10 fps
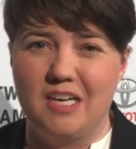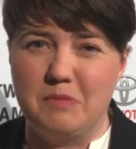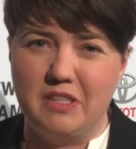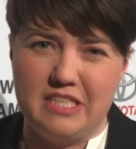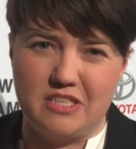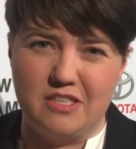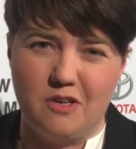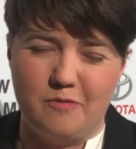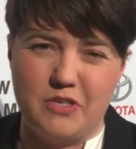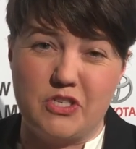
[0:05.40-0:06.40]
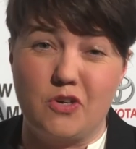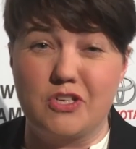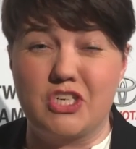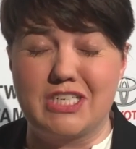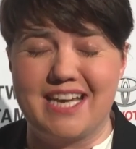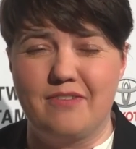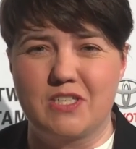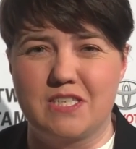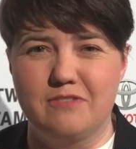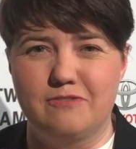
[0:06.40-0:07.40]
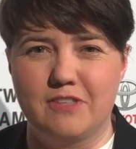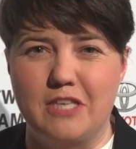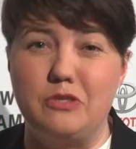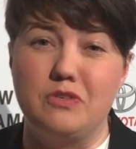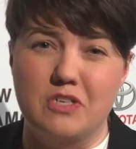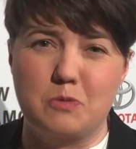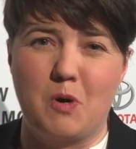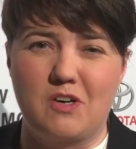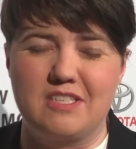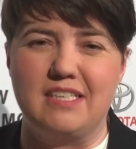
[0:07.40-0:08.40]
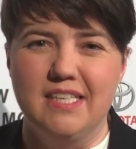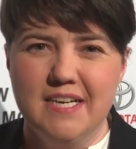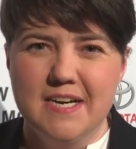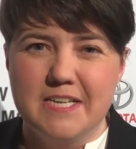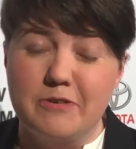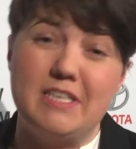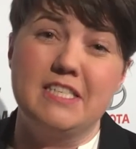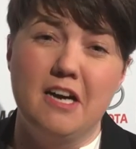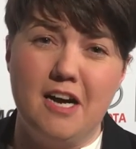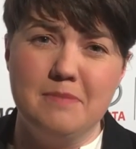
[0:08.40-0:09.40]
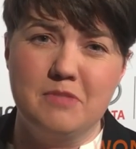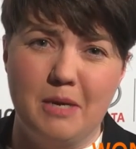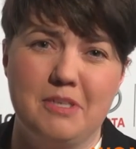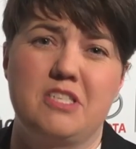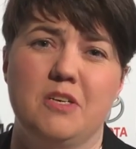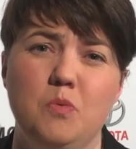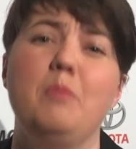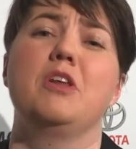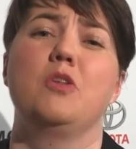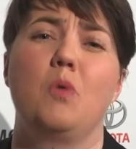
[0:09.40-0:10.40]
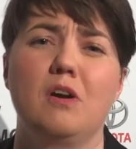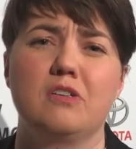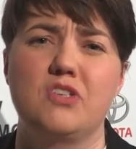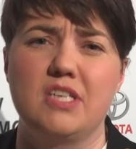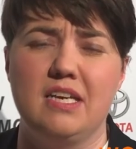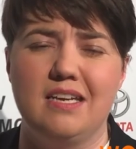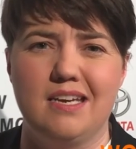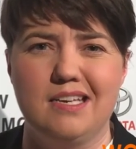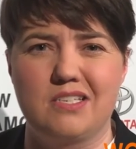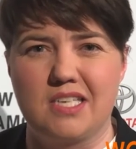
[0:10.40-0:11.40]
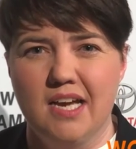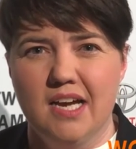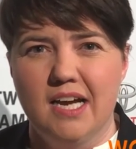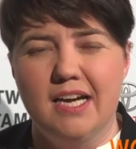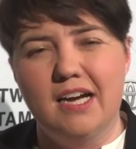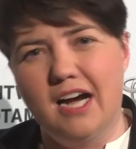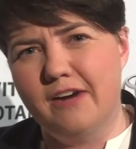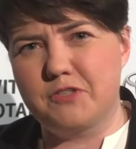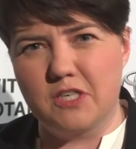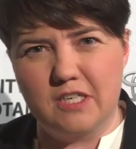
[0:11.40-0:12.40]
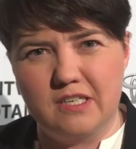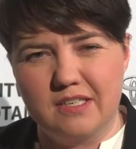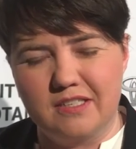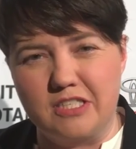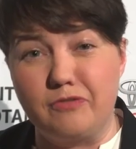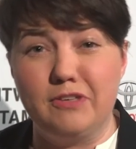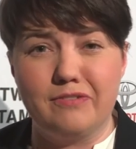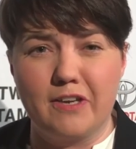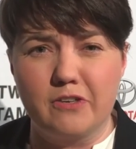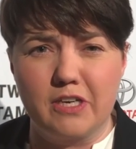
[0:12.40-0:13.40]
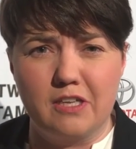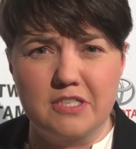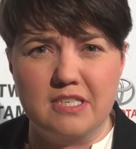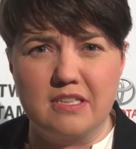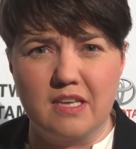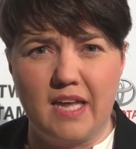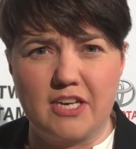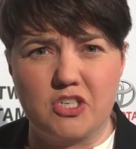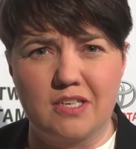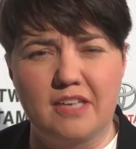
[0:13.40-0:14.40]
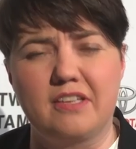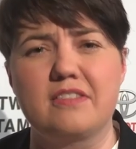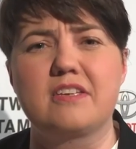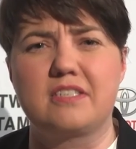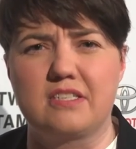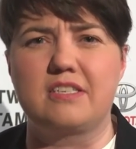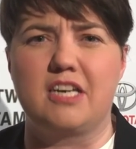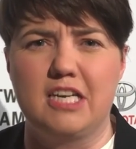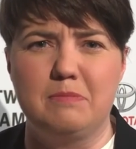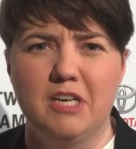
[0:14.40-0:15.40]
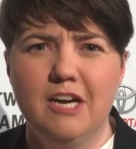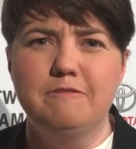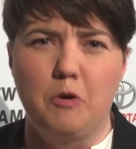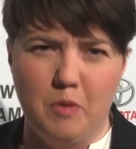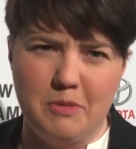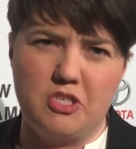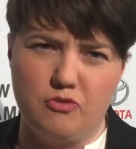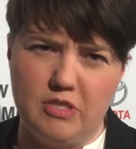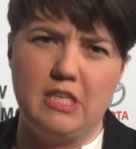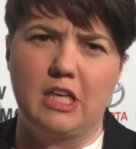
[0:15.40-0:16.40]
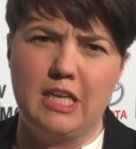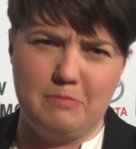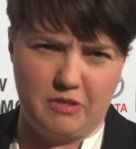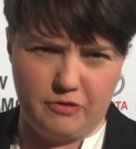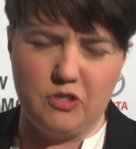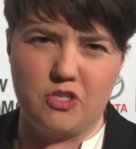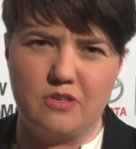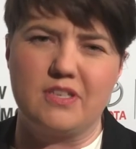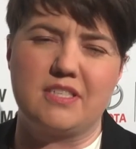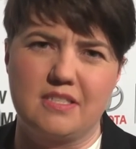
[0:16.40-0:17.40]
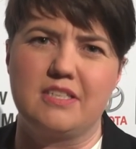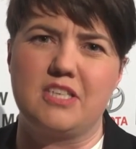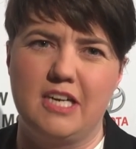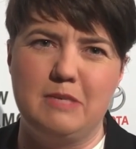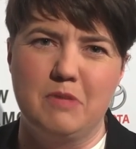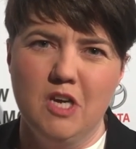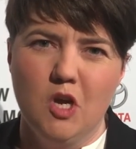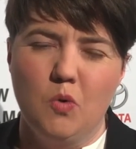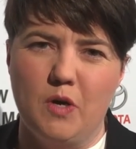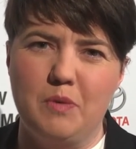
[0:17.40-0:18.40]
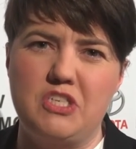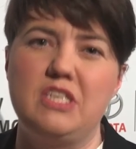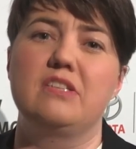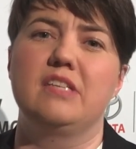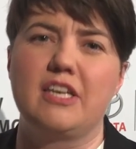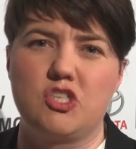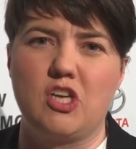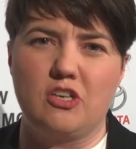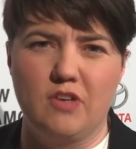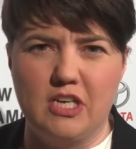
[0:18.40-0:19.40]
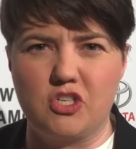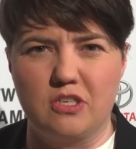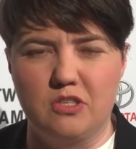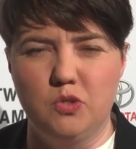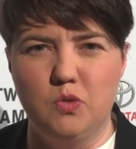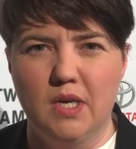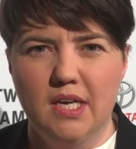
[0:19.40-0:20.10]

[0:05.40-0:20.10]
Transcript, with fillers: I'm the leader of the Scottish Conservative and Unionist Party. The reason that I'm coming to Women in the World today is uh, after the defeat of Hillary Clinton in the election, I think this is the time for women to really claim their future. This is the time where we see the next generation who